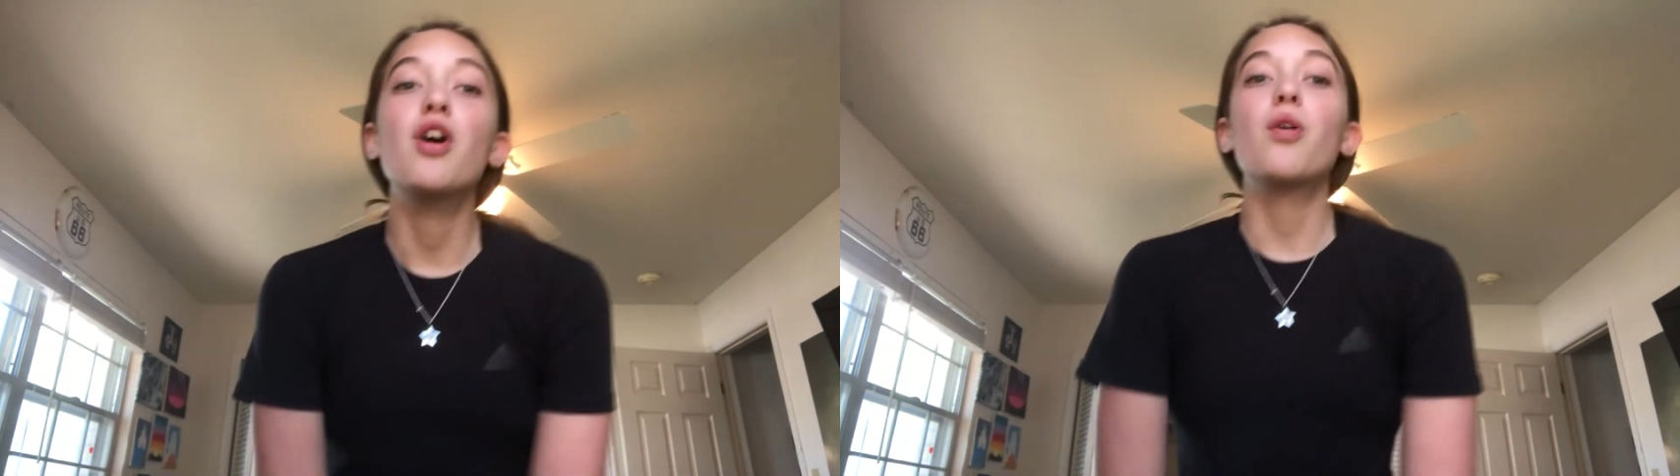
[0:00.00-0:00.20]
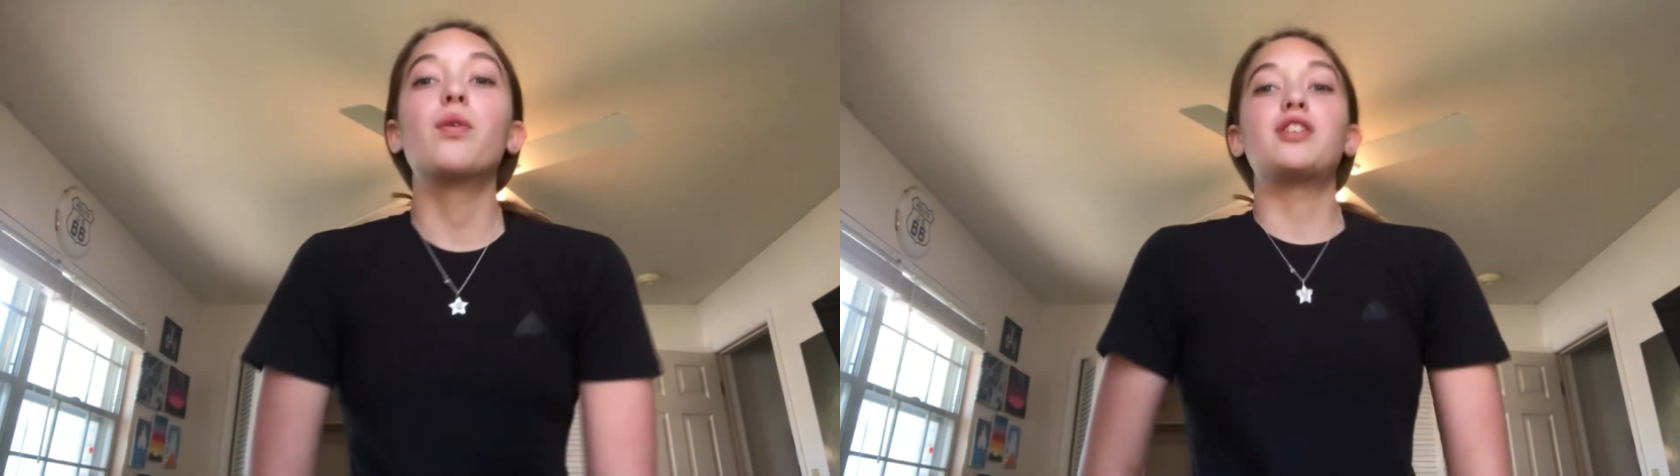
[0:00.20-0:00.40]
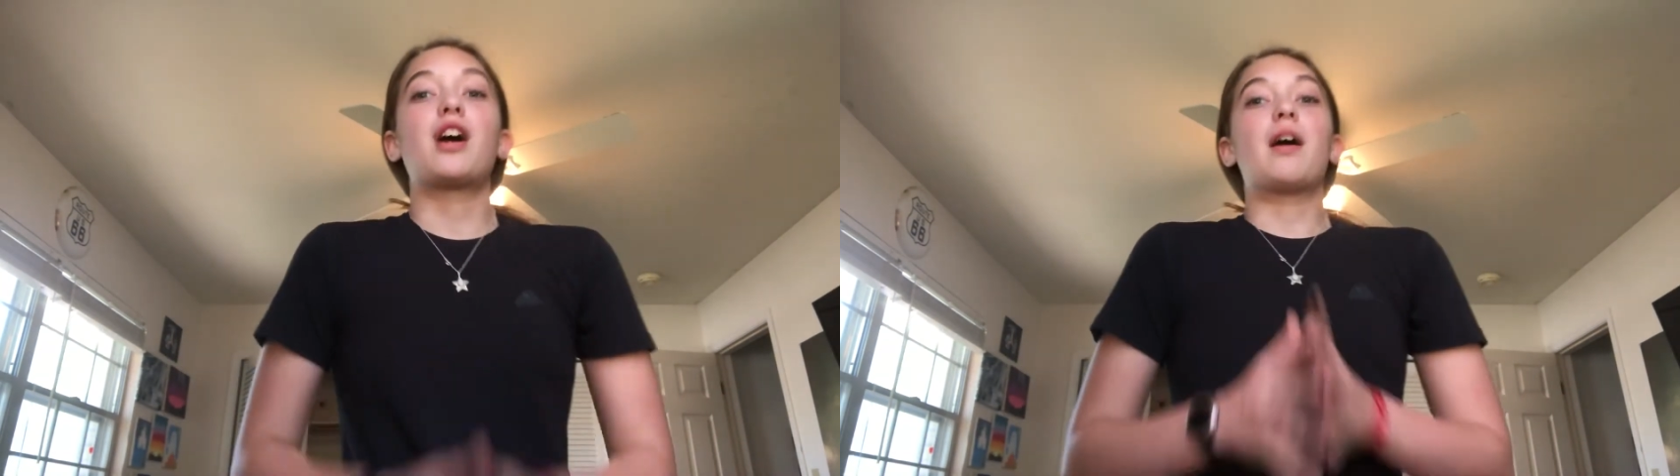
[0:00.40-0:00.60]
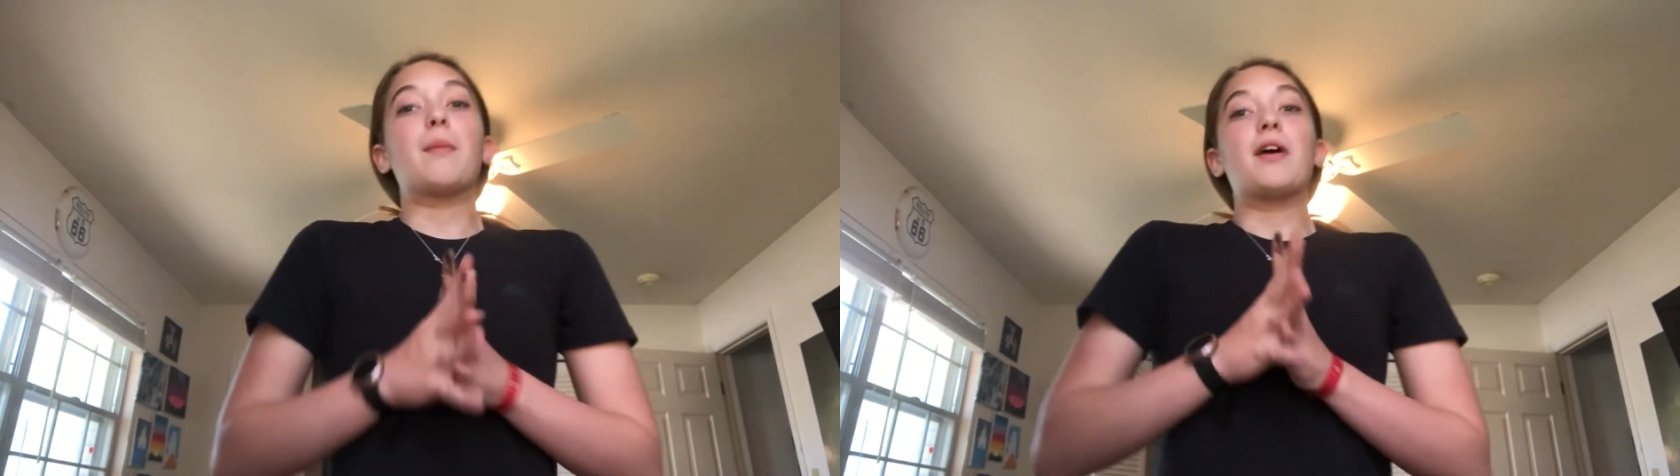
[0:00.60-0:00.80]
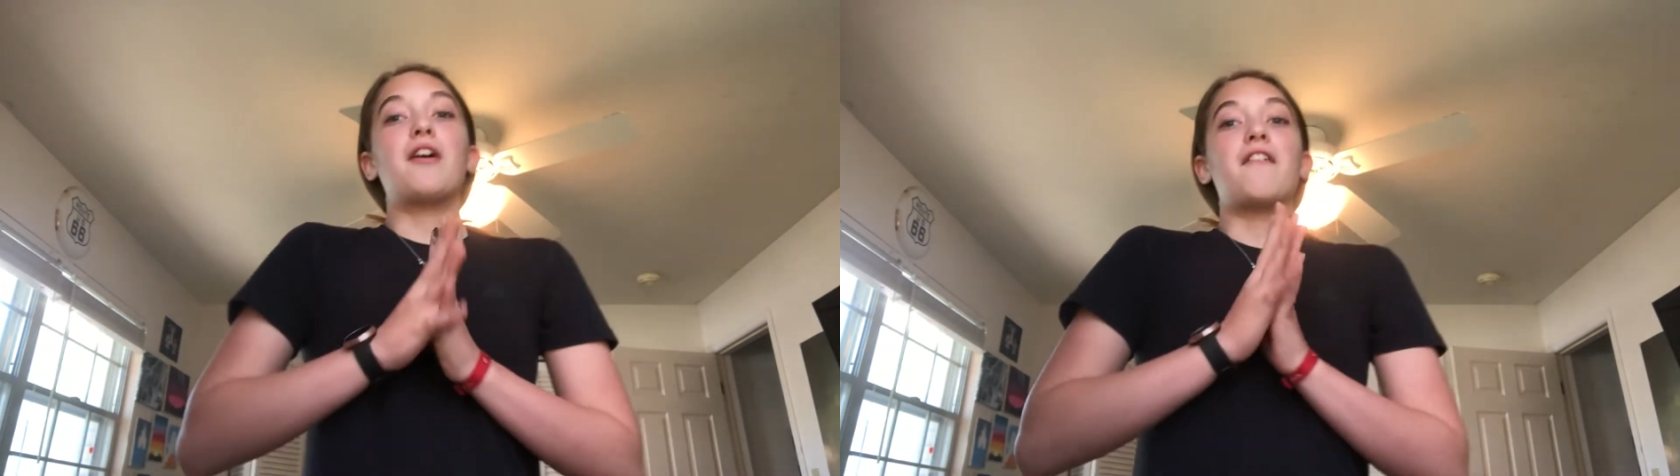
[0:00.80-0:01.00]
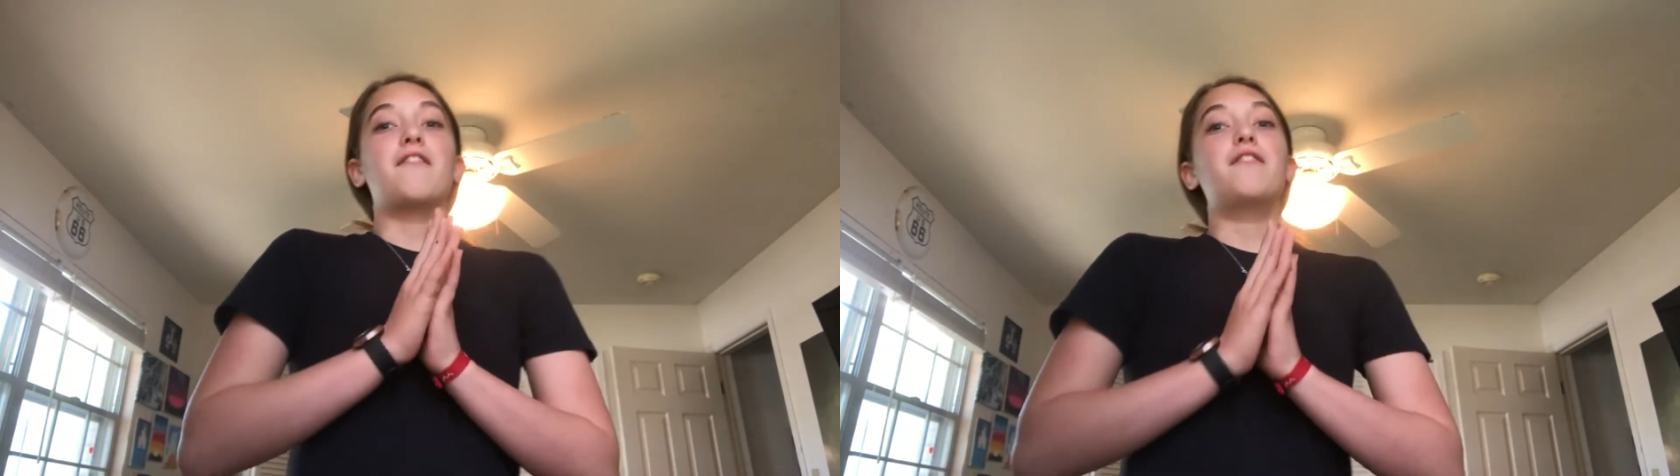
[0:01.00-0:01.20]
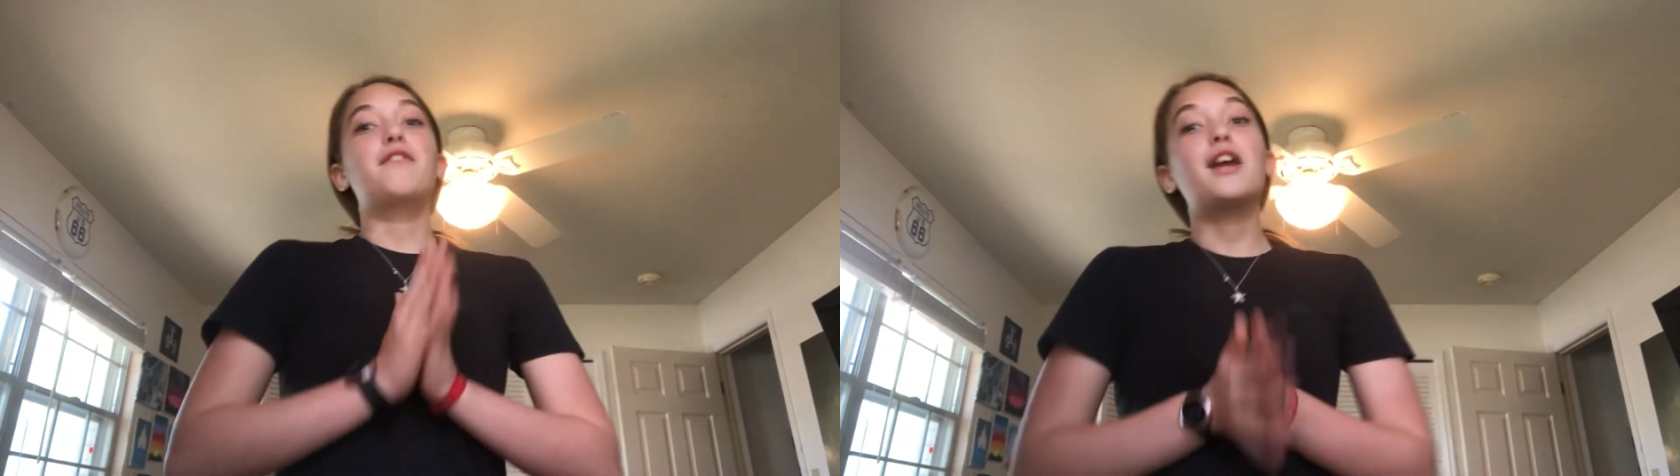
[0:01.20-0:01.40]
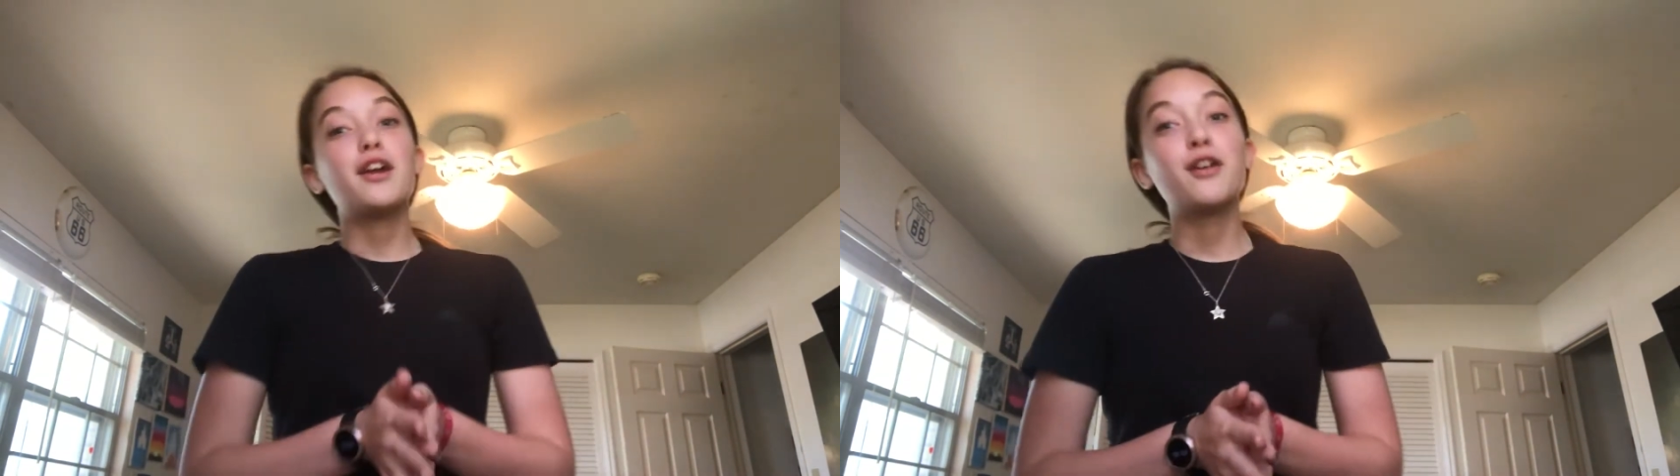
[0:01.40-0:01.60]
which I'm
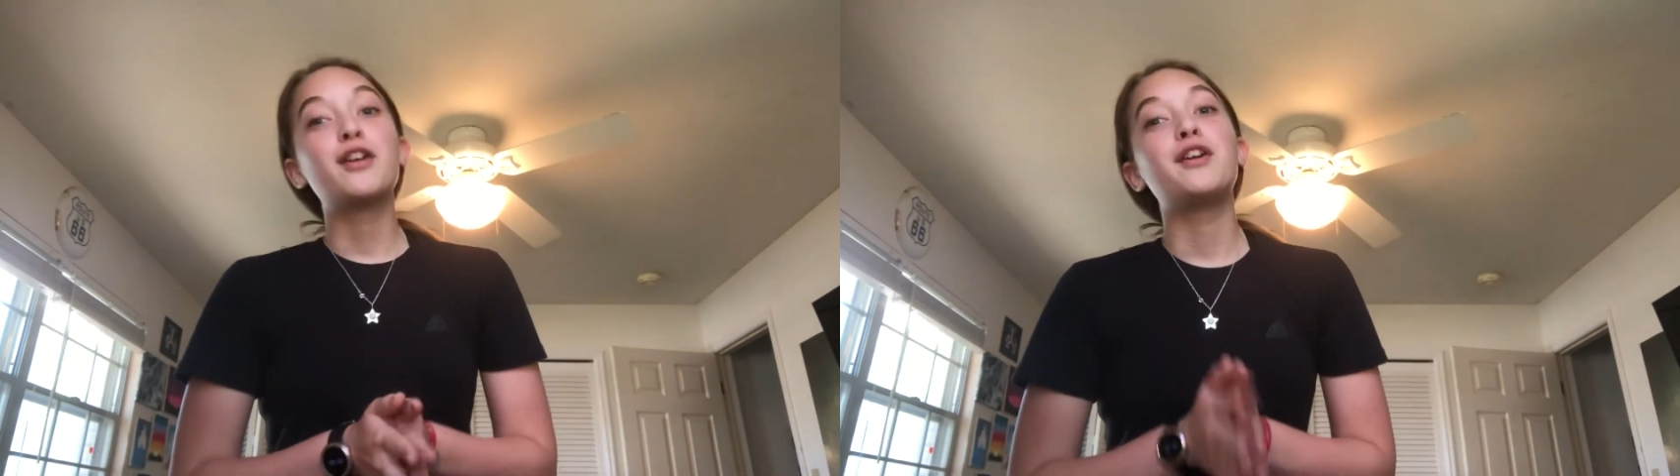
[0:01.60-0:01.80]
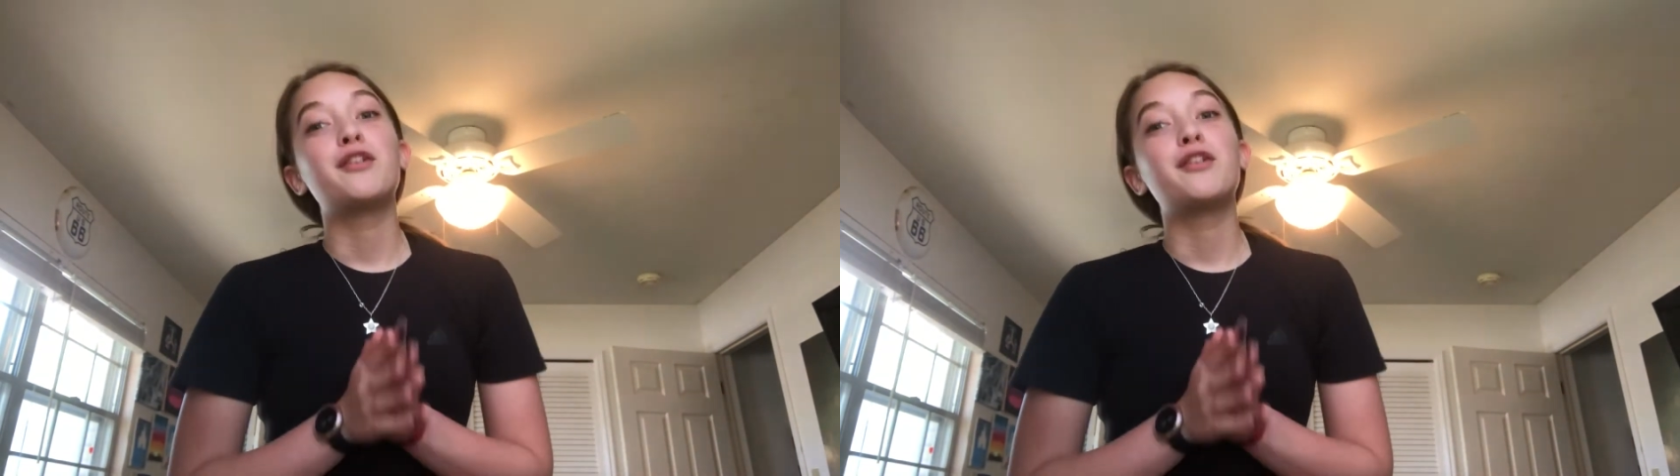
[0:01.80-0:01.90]
very,